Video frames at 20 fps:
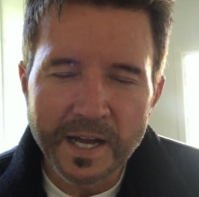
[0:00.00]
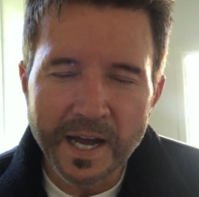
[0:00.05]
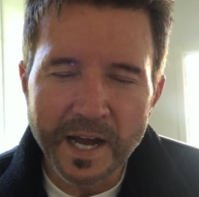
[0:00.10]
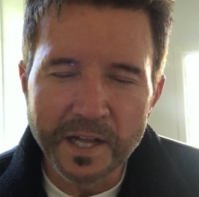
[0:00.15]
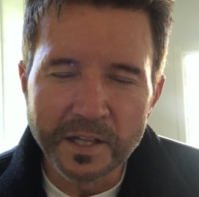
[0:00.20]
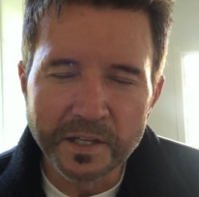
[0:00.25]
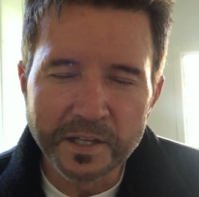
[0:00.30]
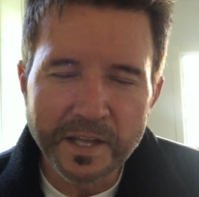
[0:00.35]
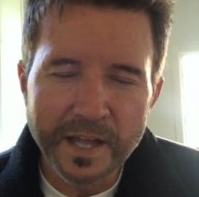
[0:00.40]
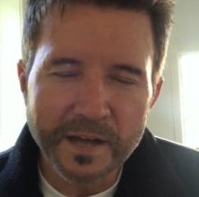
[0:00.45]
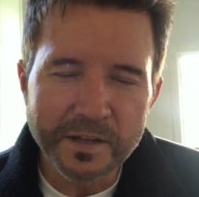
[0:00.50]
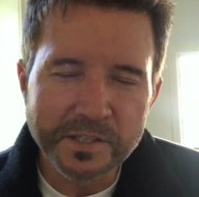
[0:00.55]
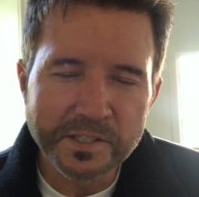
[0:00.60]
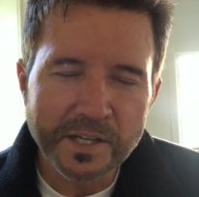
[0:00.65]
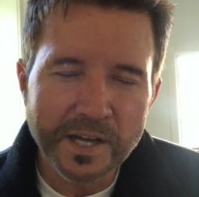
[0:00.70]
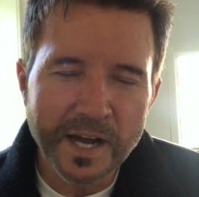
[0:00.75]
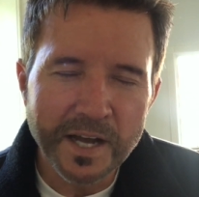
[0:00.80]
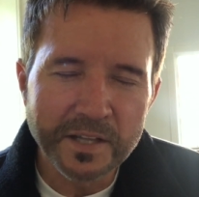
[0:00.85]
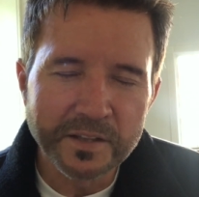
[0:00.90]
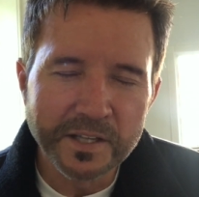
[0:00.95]
I look
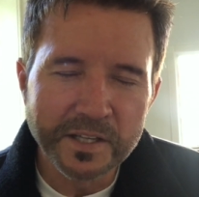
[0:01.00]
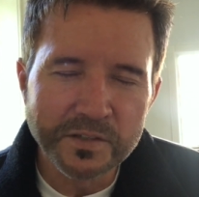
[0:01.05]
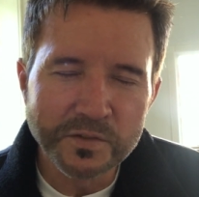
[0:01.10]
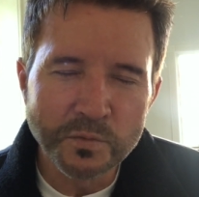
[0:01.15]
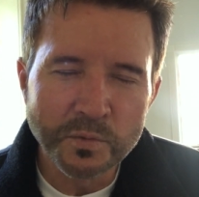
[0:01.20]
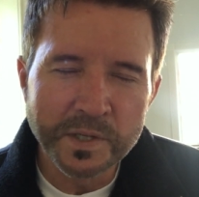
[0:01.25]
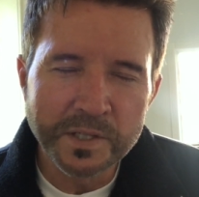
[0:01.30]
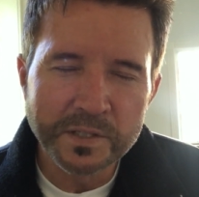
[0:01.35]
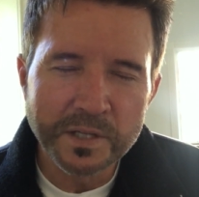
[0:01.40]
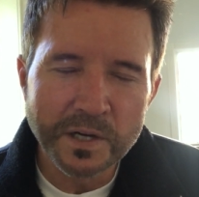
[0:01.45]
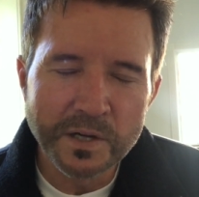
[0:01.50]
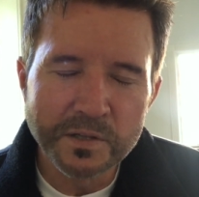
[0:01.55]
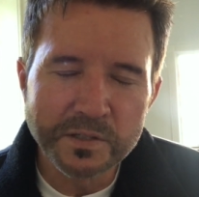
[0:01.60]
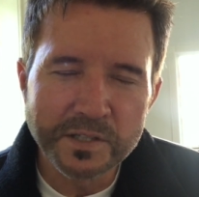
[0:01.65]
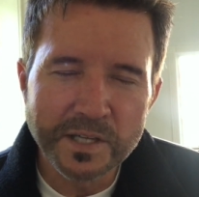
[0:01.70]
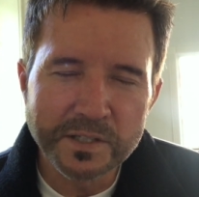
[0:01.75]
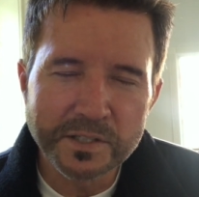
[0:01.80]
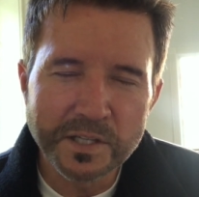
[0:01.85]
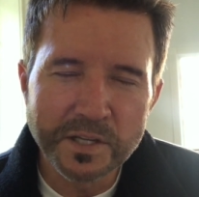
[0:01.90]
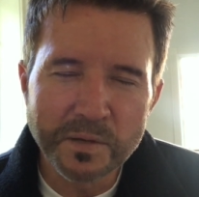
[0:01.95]
outside these windows
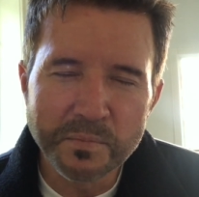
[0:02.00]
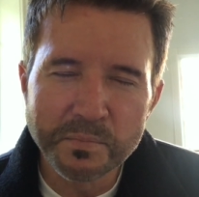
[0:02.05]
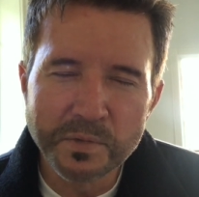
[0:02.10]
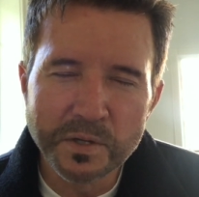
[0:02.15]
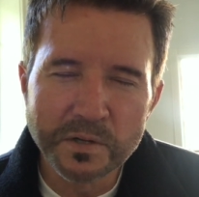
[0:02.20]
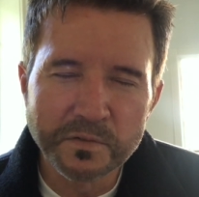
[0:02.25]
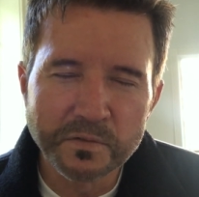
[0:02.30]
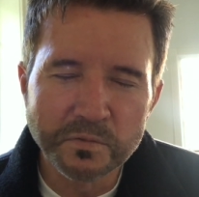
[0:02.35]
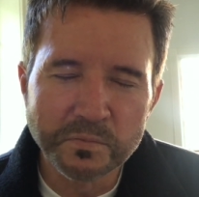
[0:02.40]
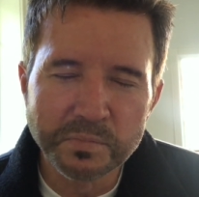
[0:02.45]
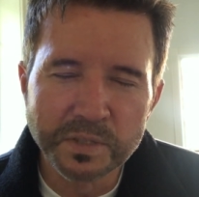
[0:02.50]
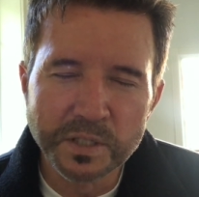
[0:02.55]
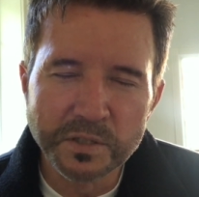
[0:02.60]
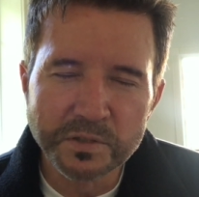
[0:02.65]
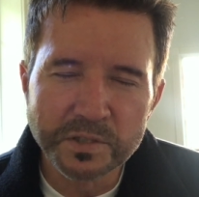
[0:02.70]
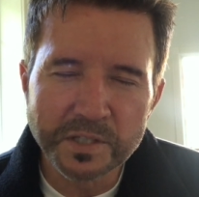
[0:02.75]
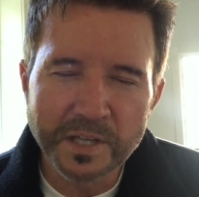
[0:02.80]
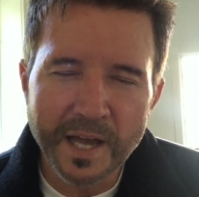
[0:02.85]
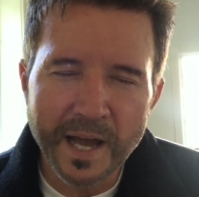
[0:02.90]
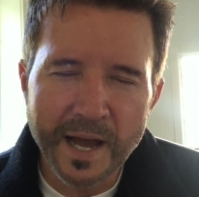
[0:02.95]
and I see a beautiful blue
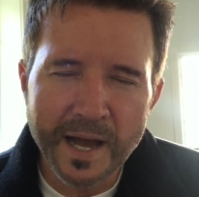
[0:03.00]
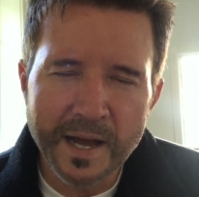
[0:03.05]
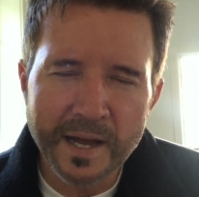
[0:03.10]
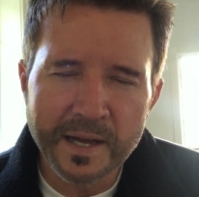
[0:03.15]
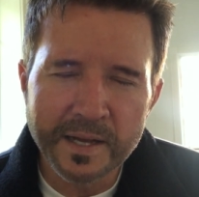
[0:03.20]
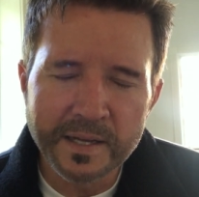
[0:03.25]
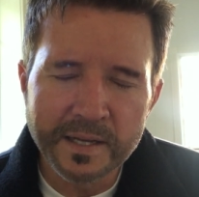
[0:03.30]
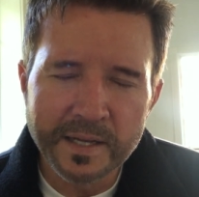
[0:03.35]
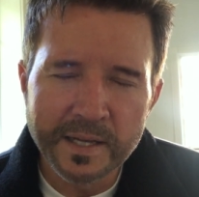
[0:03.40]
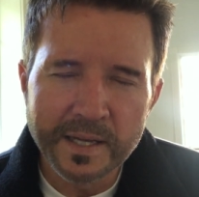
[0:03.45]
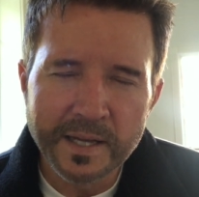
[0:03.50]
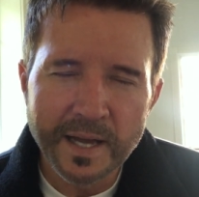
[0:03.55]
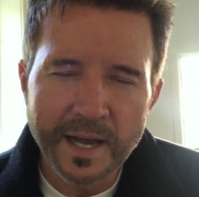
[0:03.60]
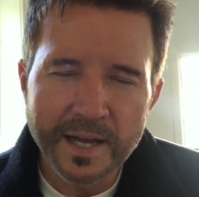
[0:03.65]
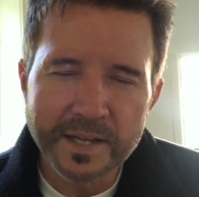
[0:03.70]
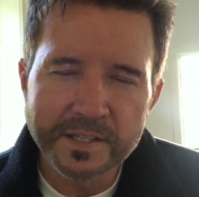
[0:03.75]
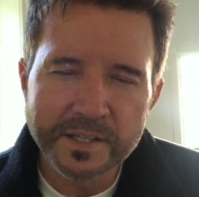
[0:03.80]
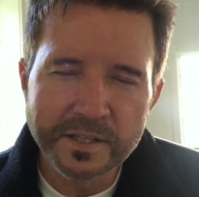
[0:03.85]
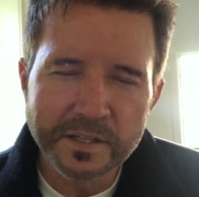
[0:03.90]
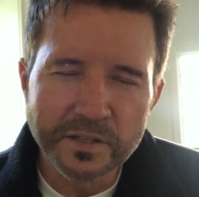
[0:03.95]
sky.
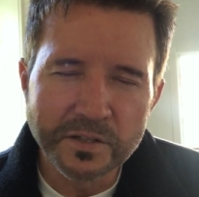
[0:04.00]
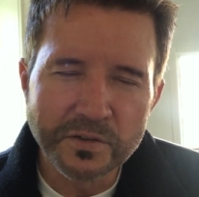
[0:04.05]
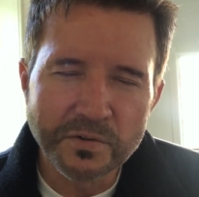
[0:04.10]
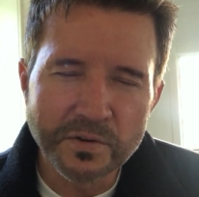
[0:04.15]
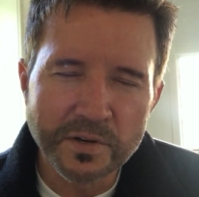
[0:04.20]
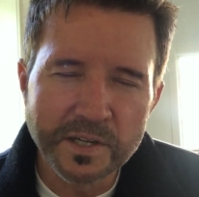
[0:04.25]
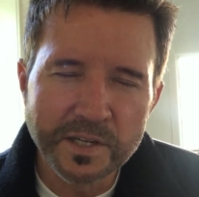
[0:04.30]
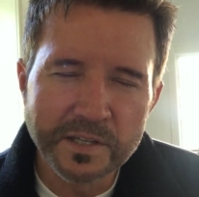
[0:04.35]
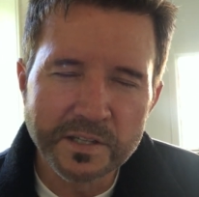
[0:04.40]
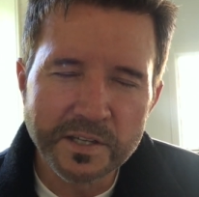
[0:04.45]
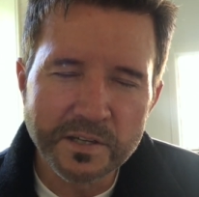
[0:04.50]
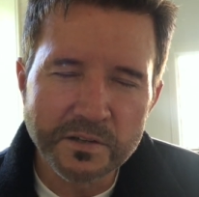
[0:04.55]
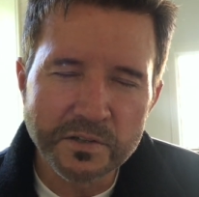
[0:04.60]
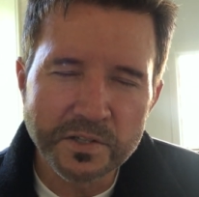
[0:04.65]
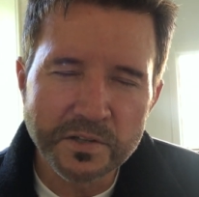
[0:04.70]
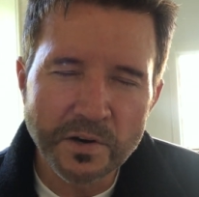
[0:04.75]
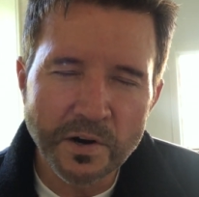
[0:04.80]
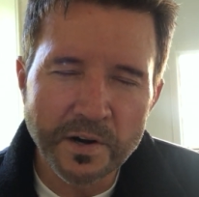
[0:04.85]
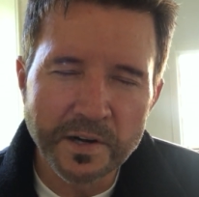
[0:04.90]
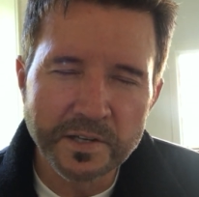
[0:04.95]
I see the trees that are
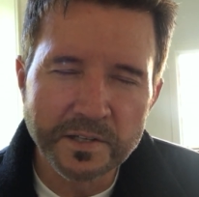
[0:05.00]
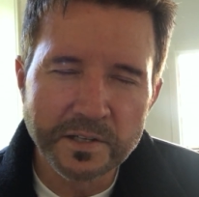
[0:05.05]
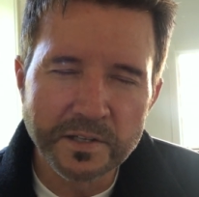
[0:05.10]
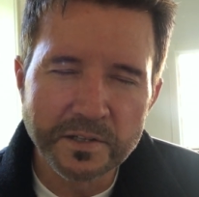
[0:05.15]
starting